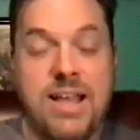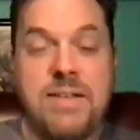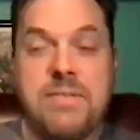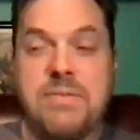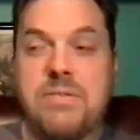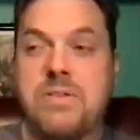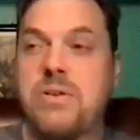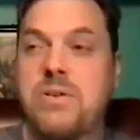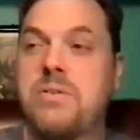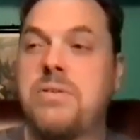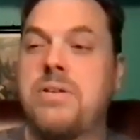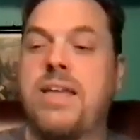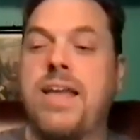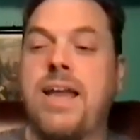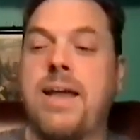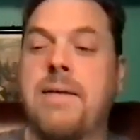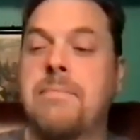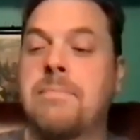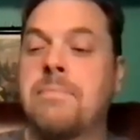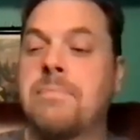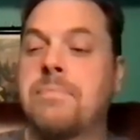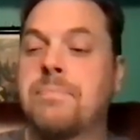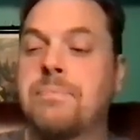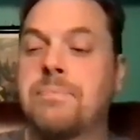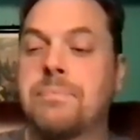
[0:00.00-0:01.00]

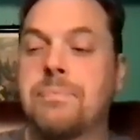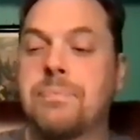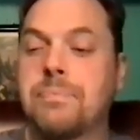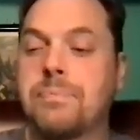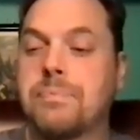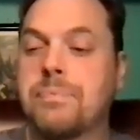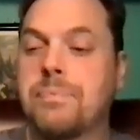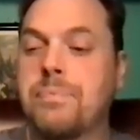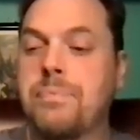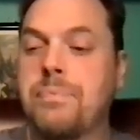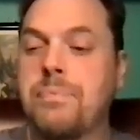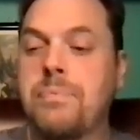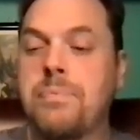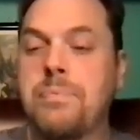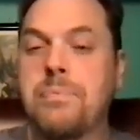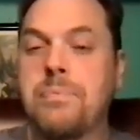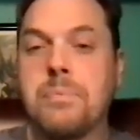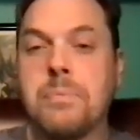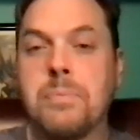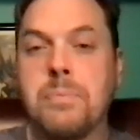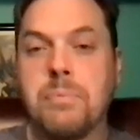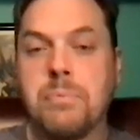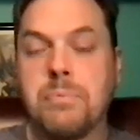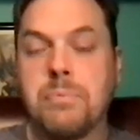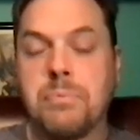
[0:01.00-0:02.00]
8-bit
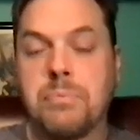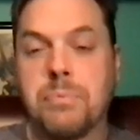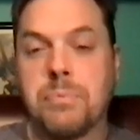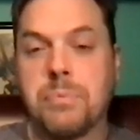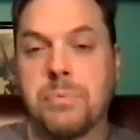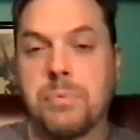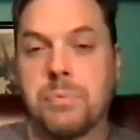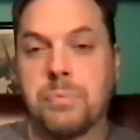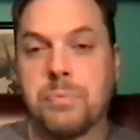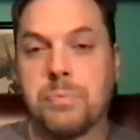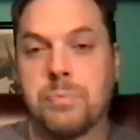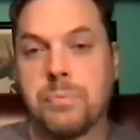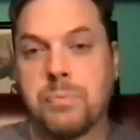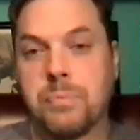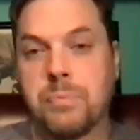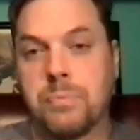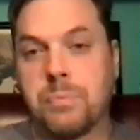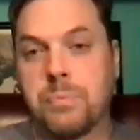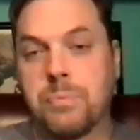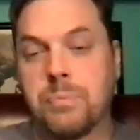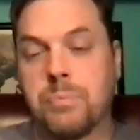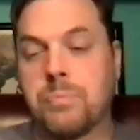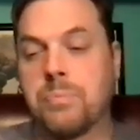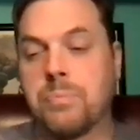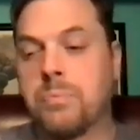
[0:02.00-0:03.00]
computers into
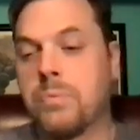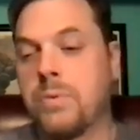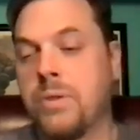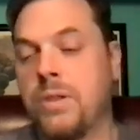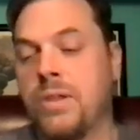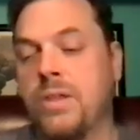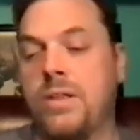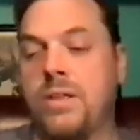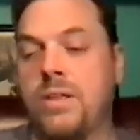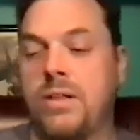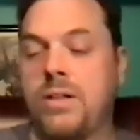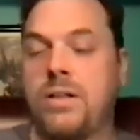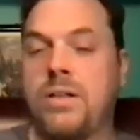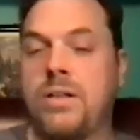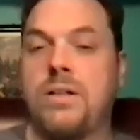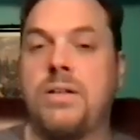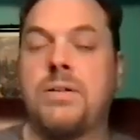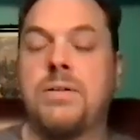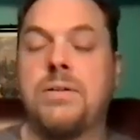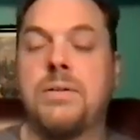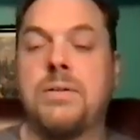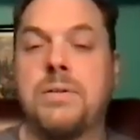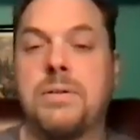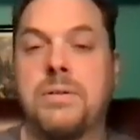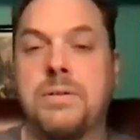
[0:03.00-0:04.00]
1992. Okay.
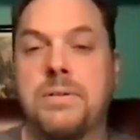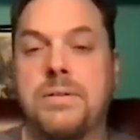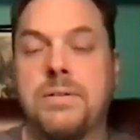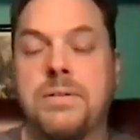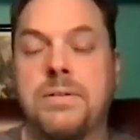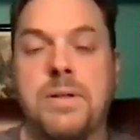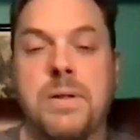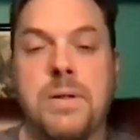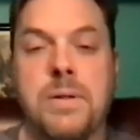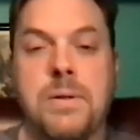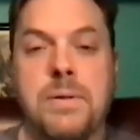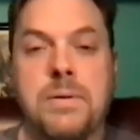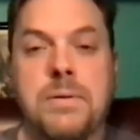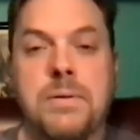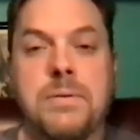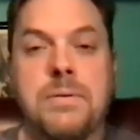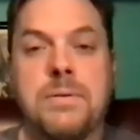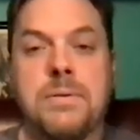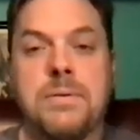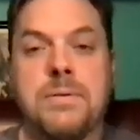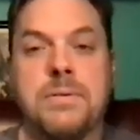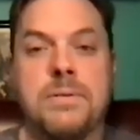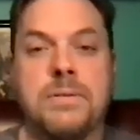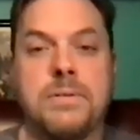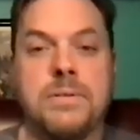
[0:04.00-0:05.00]
It gets
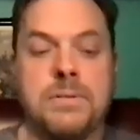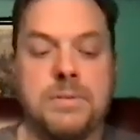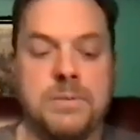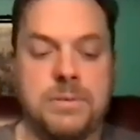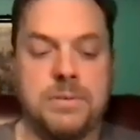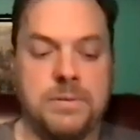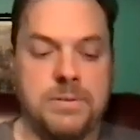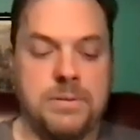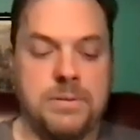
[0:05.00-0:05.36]
worse.